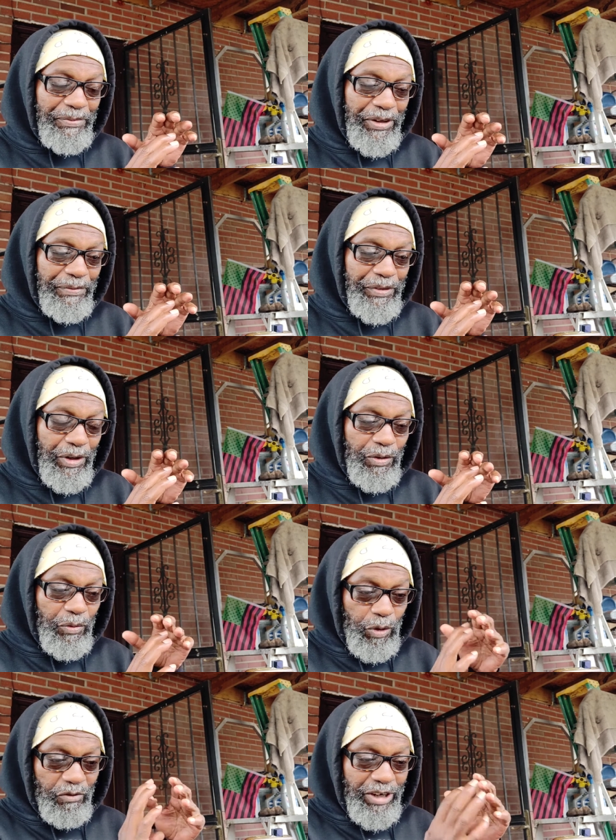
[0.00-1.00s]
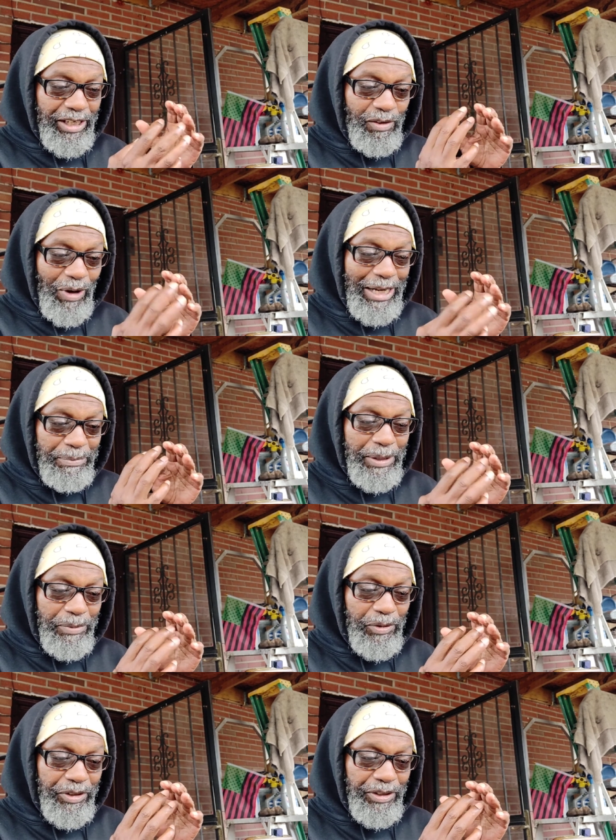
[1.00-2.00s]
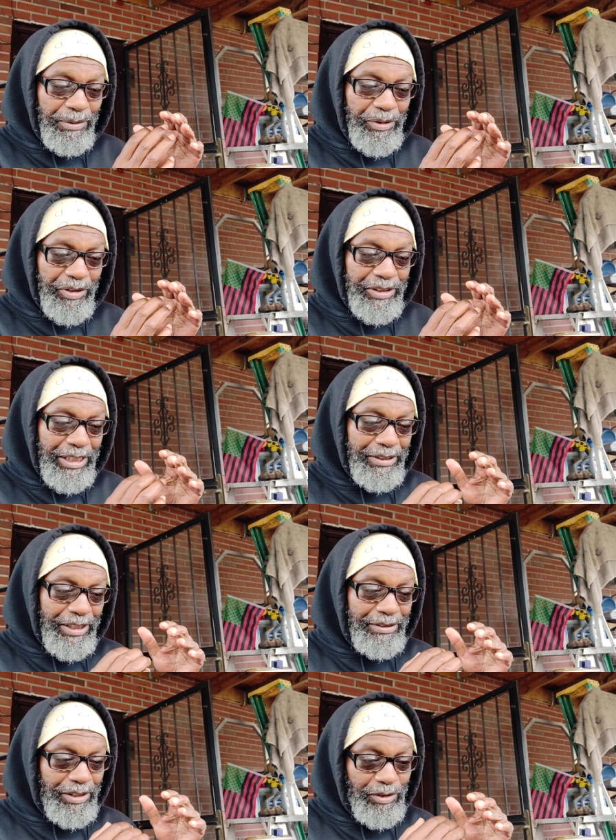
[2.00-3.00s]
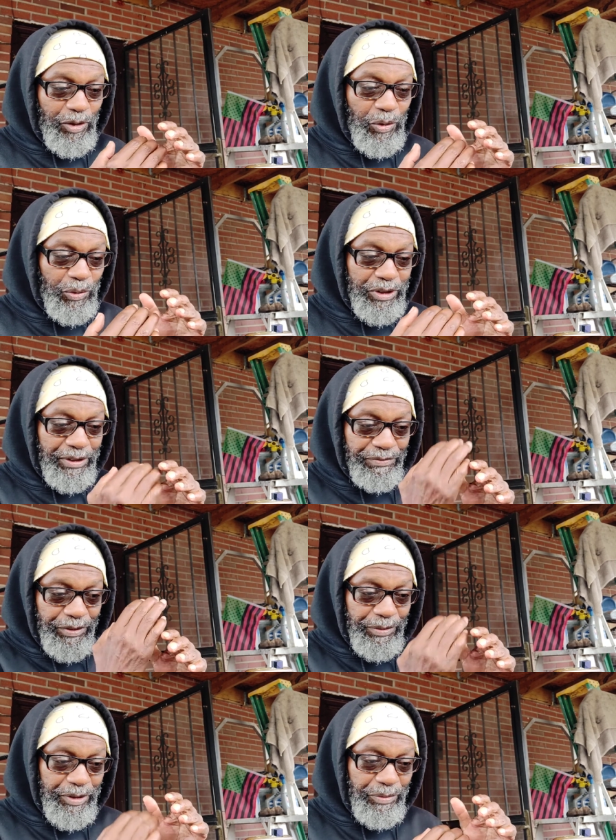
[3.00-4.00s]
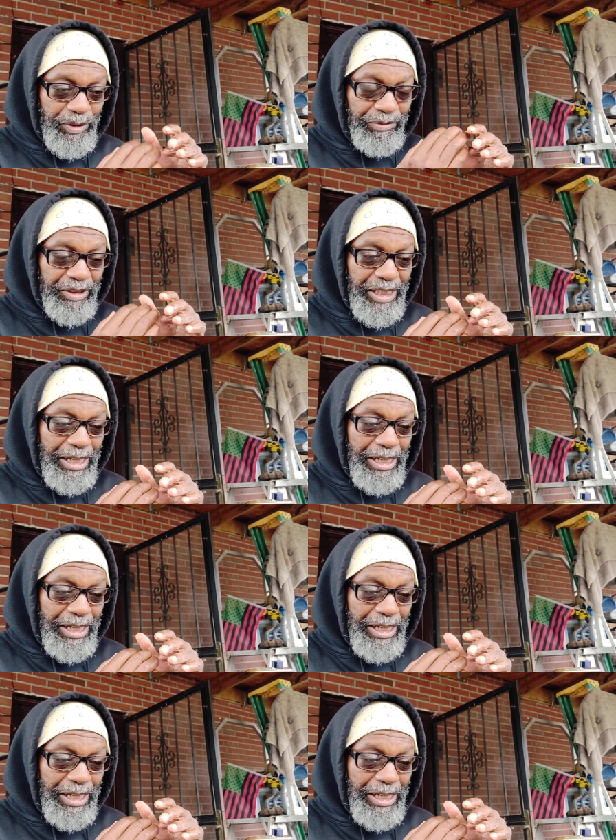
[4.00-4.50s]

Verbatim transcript: of the well regular white people, you know, because they, they they'll lose if you know because whatever.